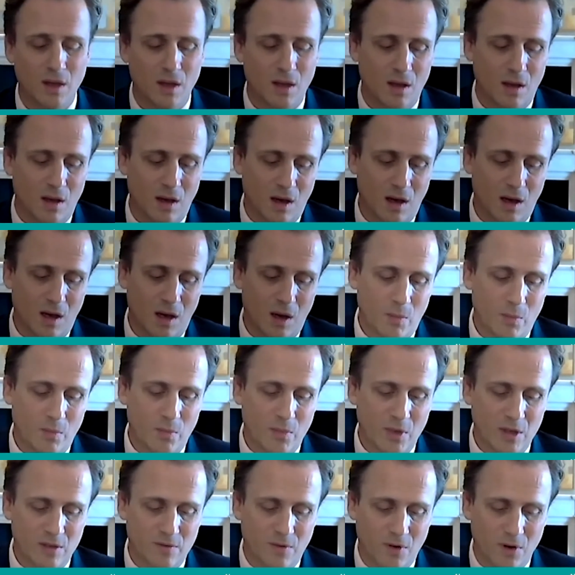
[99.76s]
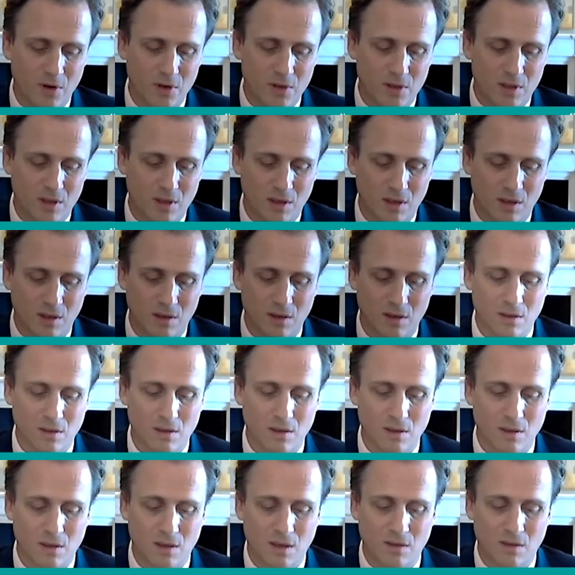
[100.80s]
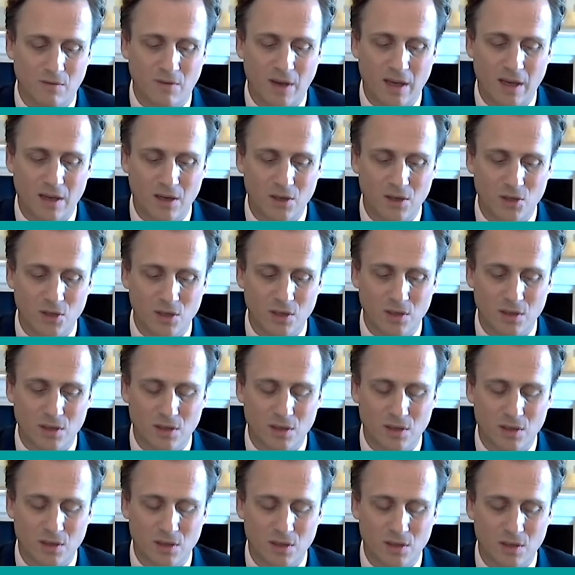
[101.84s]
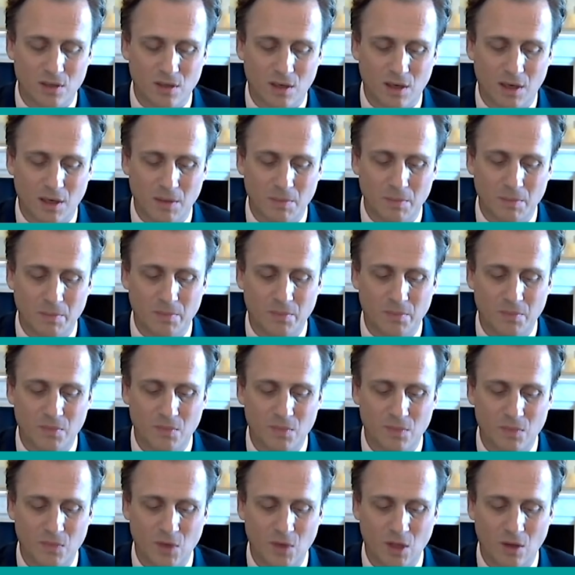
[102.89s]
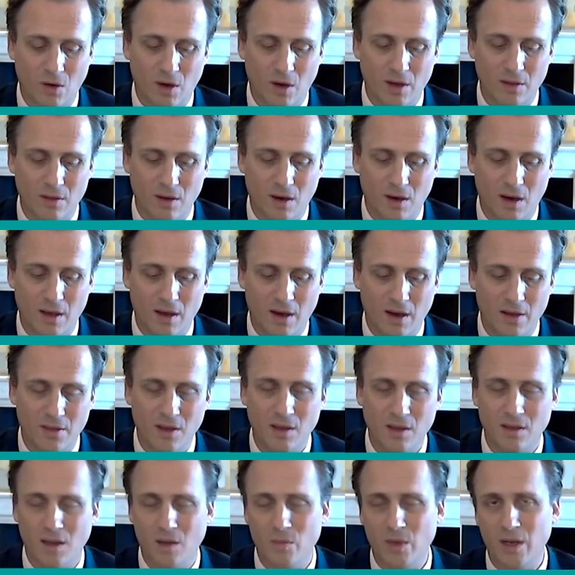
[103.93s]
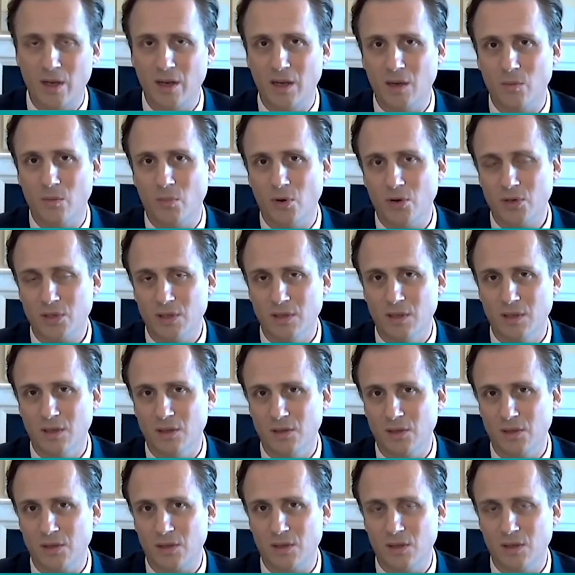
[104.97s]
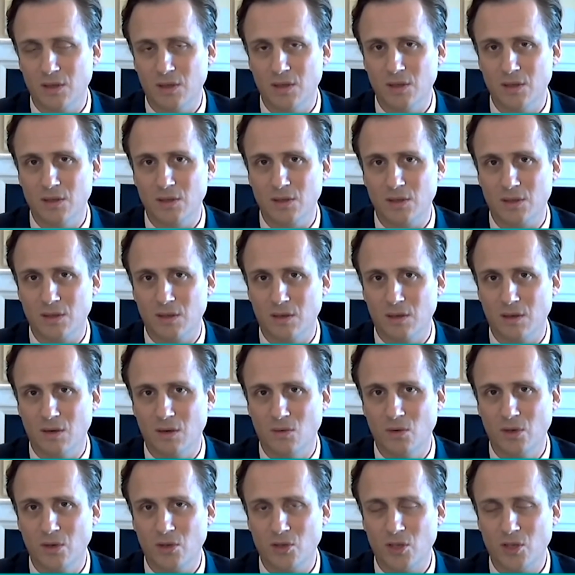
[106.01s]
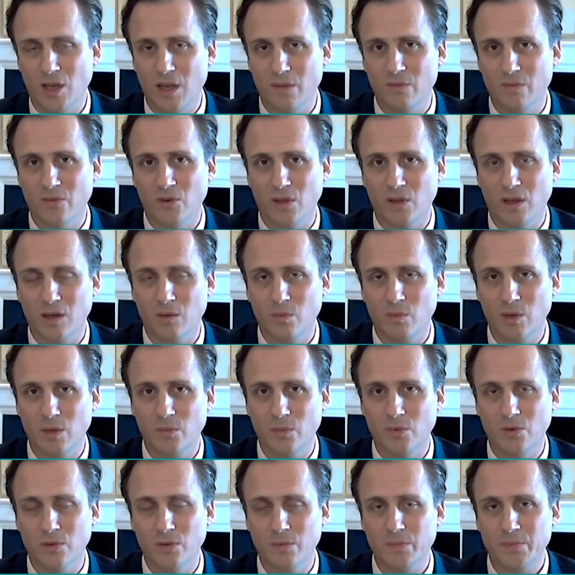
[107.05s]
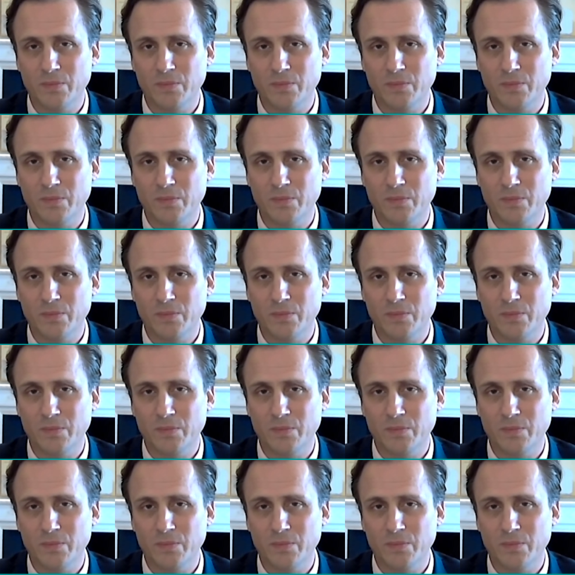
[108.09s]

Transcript: As far as the advantages, I think not meeting in person is a real shame for a lot of people.